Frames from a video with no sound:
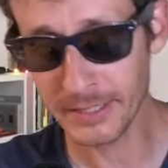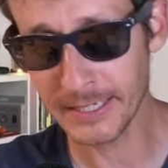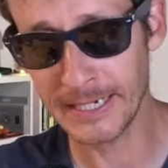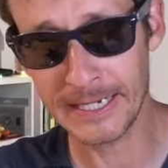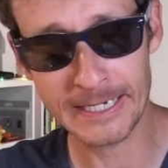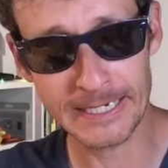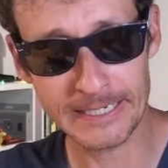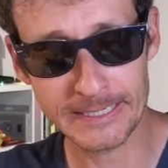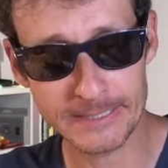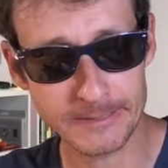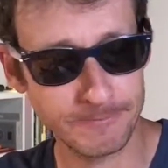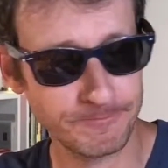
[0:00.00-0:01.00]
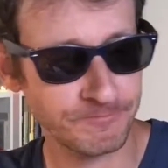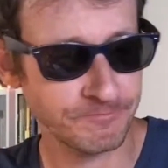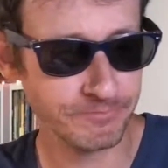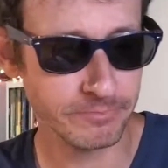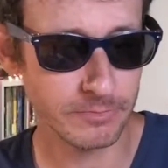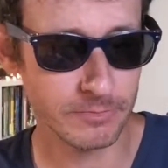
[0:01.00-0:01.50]

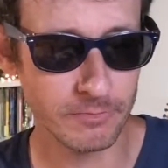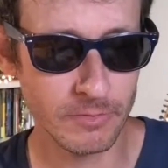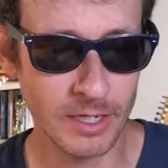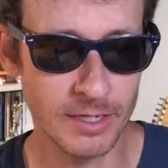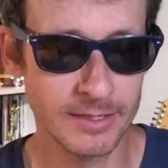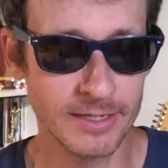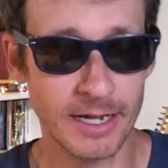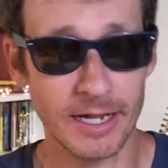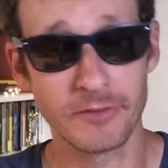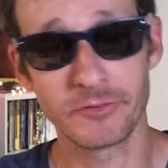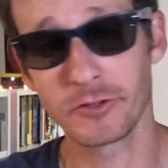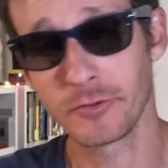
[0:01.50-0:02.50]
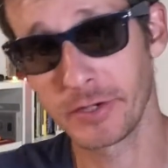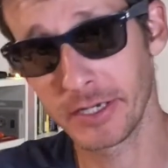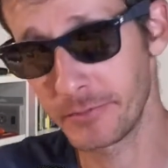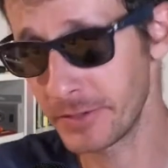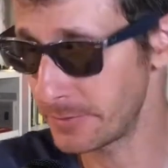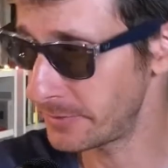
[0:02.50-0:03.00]
I have so many
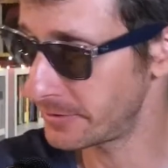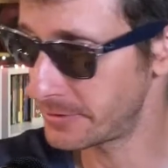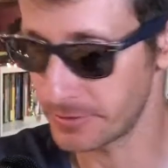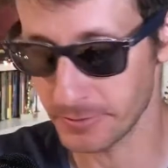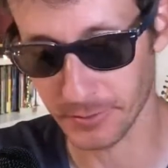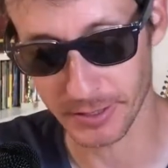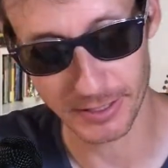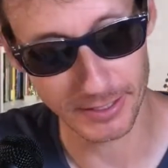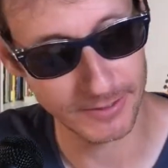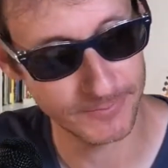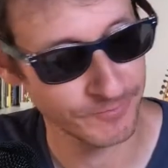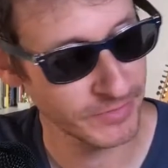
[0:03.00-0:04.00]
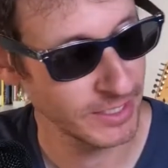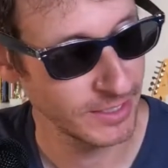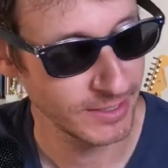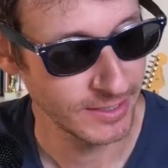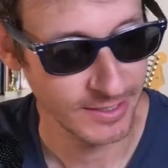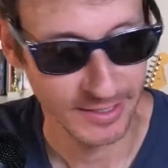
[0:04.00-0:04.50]
people to
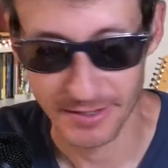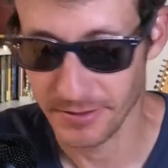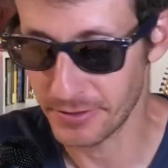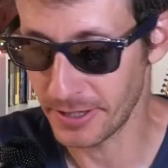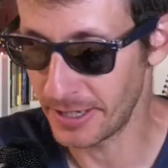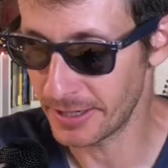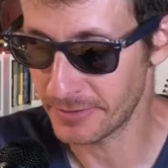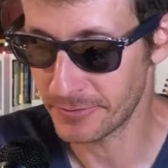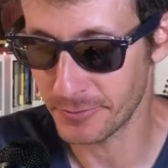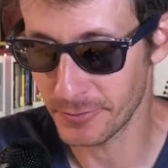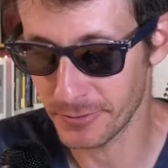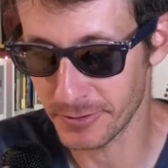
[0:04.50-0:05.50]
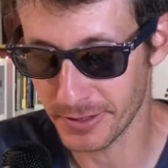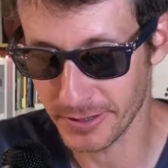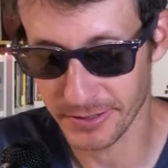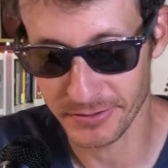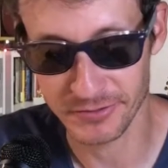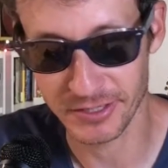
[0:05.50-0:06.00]
thank
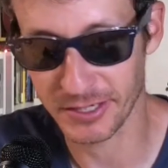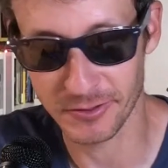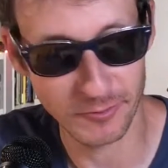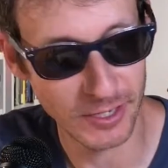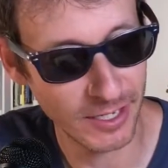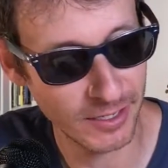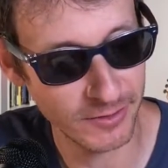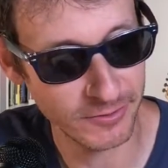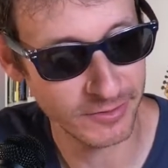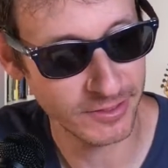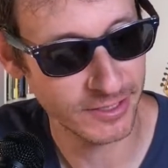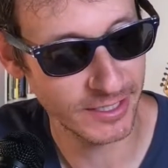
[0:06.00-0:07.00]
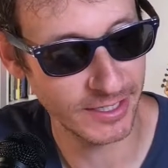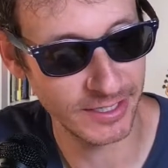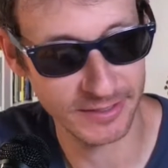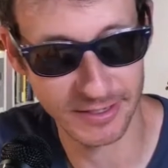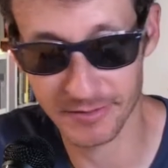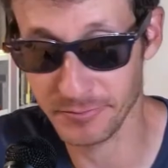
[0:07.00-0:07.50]
for sticking around,
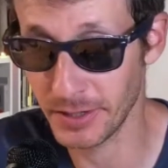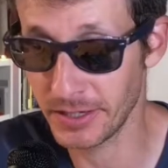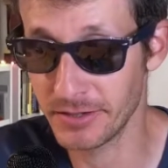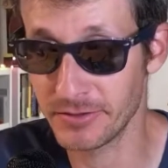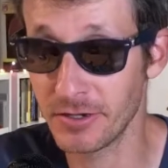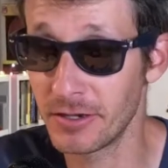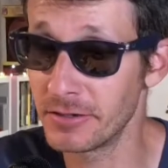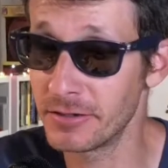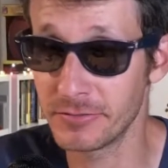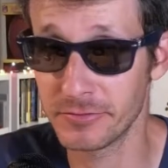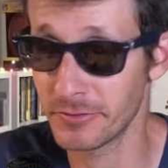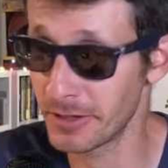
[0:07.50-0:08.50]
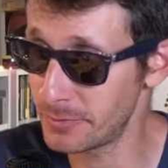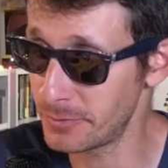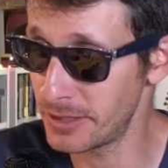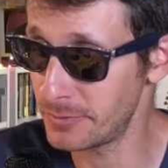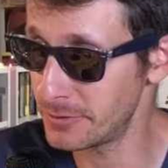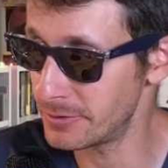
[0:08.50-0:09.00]
and I've met a ton of great
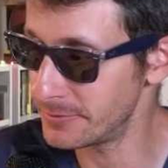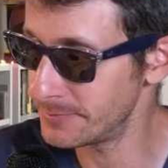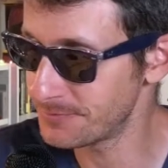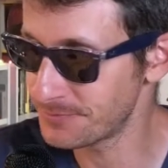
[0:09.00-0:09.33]
people.